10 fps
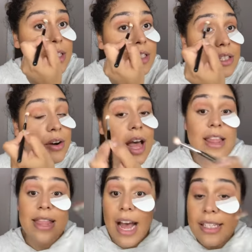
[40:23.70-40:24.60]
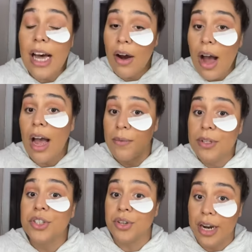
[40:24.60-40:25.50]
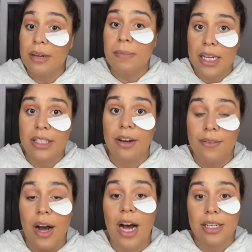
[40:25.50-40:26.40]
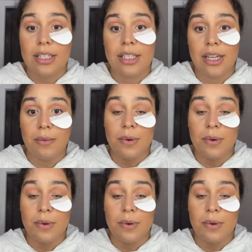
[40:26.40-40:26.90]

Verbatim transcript: so, and that's how I would train myself, honestly.